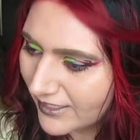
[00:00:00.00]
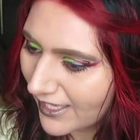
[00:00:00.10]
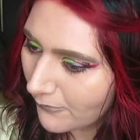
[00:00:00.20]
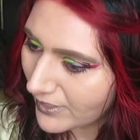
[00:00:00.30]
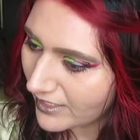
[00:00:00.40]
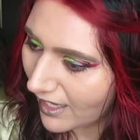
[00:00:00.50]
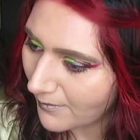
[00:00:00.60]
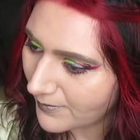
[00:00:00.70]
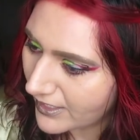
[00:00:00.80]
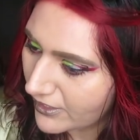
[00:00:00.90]
Can we
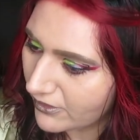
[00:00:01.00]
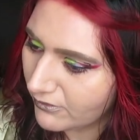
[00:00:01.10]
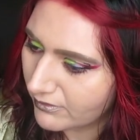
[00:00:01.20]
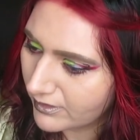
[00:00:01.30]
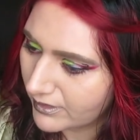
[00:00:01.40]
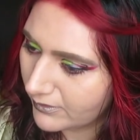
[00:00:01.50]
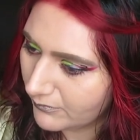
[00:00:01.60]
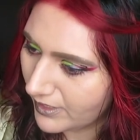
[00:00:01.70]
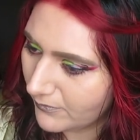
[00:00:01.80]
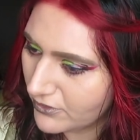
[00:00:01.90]
not be cute?
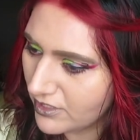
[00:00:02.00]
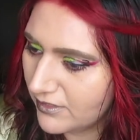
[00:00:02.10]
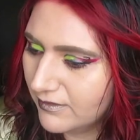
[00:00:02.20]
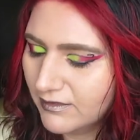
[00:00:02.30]
Can we just...